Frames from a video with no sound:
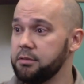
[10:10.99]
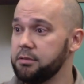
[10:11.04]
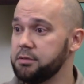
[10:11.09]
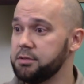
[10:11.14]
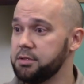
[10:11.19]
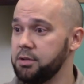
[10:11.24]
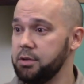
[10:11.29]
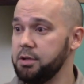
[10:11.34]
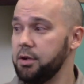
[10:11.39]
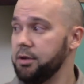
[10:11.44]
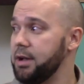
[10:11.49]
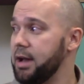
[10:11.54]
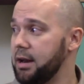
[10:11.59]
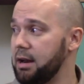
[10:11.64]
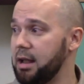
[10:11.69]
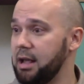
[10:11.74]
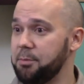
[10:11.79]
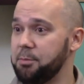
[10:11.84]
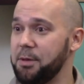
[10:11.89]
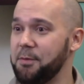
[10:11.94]
So, you know, you got a
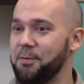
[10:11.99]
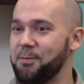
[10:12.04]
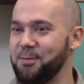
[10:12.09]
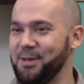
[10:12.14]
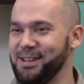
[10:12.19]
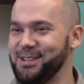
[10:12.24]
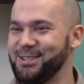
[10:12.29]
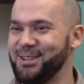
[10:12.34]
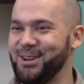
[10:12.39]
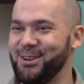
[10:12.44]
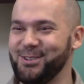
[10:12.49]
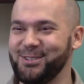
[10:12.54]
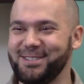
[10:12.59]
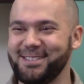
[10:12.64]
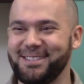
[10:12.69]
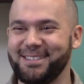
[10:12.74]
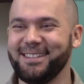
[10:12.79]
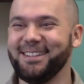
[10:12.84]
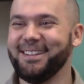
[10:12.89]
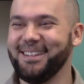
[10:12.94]
lot of people from the East
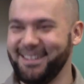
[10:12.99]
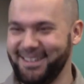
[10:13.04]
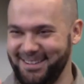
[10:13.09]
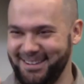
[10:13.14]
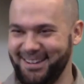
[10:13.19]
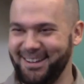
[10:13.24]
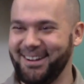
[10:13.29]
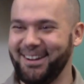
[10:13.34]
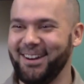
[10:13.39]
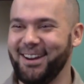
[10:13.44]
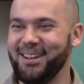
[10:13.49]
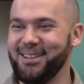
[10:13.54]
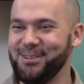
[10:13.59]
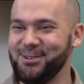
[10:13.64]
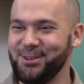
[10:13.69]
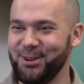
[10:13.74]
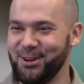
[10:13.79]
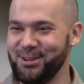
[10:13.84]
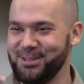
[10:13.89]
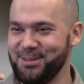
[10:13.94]
Coast. All right,
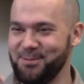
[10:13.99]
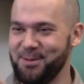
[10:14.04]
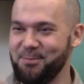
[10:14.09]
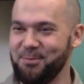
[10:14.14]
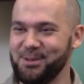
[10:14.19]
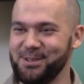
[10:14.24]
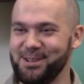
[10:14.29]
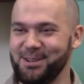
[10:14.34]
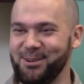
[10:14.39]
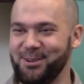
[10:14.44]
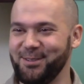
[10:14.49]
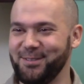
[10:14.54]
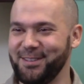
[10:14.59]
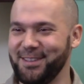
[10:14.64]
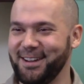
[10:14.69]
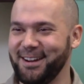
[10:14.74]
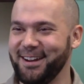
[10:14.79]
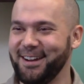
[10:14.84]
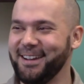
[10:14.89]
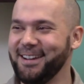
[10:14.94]
Jersey representing over
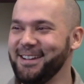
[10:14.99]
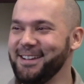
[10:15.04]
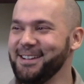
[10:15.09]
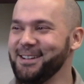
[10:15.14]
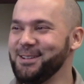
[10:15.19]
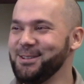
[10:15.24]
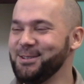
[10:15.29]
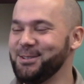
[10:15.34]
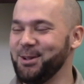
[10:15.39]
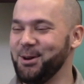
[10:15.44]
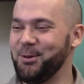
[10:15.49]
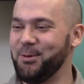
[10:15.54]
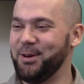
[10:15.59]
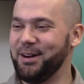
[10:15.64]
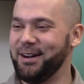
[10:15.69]
there. So